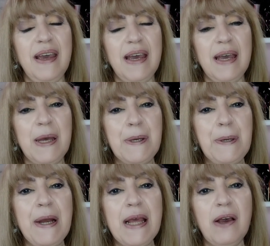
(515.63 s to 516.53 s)

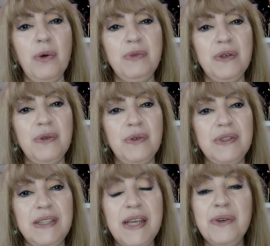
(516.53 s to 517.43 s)
And I hope to
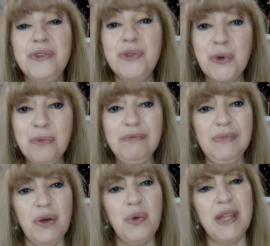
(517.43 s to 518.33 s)
see you soon
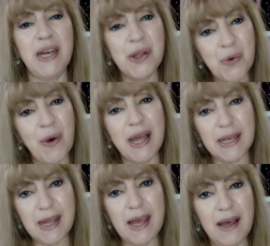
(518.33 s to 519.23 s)
with a new
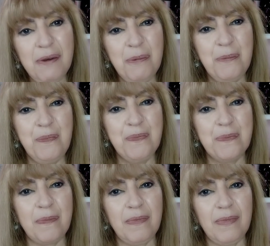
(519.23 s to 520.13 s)
idea.
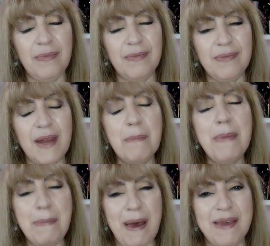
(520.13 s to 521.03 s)

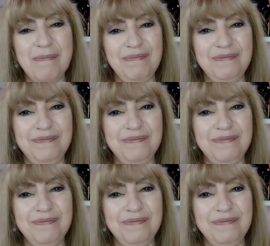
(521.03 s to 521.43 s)
Bye bye.